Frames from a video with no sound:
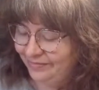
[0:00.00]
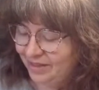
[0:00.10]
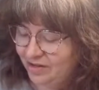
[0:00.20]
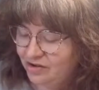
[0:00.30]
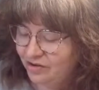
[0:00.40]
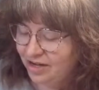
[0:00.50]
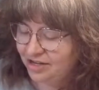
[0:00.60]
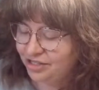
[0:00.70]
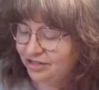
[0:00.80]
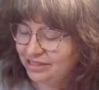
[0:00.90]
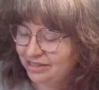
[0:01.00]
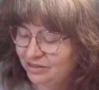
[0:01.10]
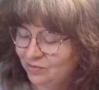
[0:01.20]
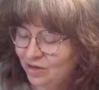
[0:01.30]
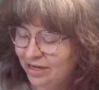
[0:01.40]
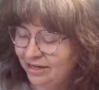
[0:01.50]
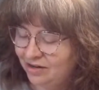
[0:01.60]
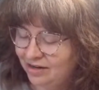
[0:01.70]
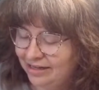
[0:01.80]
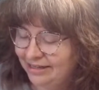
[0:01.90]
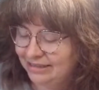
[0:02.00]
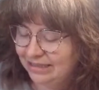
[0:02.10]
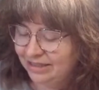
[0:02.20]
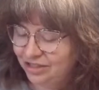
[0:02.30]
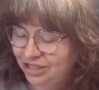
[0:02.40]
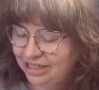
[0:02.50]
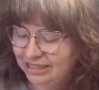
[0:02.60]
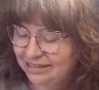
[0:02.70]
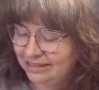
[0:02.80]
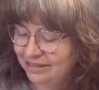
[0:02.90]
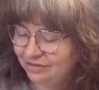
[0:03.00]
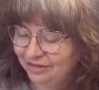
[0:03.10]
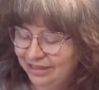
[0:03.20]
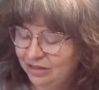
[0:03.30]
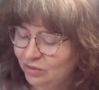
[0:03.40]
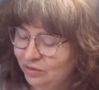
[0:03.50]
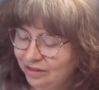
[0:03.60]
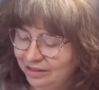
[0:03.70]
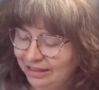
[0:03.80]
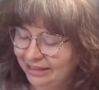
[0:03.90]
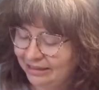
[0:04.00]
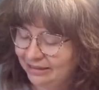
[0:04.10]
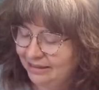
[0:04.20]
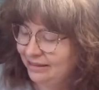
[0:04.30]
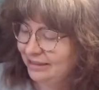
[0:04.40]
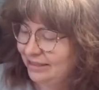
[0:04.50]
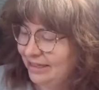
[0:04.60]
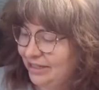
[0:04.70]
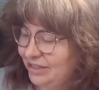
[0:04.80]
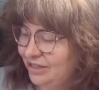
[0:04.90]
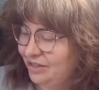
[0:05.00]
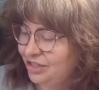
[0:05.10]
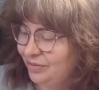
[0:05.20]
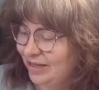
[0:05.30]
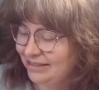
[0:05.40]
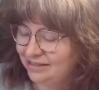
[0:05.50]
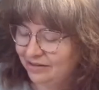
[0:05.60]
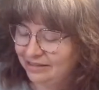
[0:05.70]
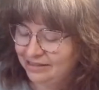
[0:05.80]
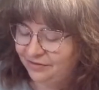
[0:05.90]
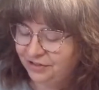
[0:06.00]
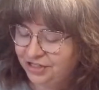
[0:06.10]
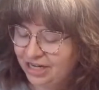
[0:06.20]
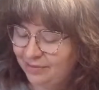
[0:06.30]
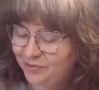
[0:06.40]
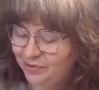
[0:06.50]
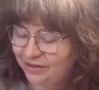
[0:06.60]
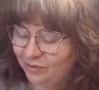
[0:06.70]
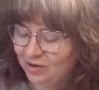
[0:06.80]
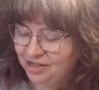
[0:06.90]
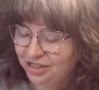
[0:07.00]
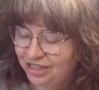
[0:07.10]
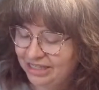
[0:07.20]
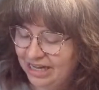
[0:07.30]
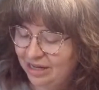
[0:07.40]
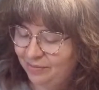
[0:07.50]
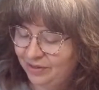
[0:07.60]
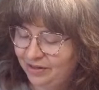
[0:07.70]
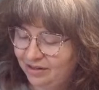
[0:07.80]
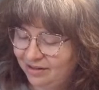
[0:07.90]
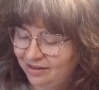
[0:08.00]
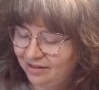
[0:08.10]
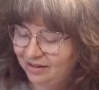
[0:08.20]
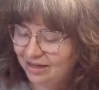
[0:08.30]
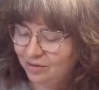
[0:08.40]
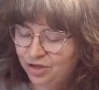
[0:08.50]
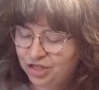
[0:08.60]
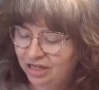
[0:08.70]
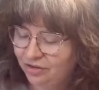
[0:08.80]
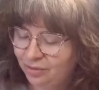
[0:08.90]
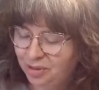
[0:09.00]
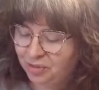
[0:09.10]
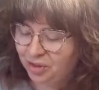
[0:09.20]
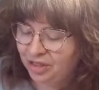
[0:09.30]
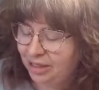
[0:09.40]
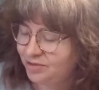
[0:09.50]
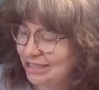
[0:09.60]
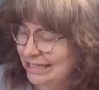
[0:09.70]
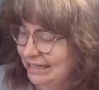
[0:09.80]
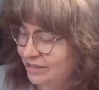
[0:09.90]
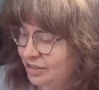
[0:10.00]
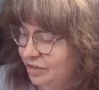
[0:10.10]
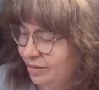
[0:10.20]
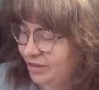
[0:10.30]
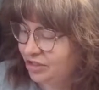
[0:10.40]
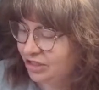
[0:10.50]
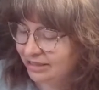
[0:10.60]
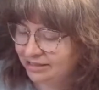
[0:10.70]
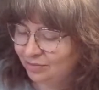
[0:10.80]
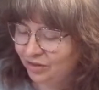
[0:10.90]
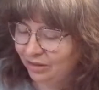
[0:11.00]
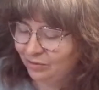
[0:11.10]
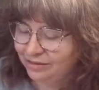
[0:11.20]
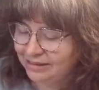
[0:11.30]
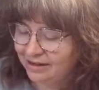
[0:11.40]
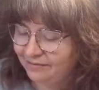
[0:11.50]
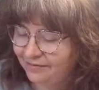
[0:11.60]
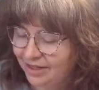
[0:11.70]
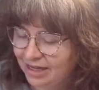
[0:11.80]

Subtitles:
Oh gosh, there's this one artist and she does these really cool, like she makes all these different shapes with the washi tape. I wish I could remember her name. She's on Instagram and she does some really cool stuff.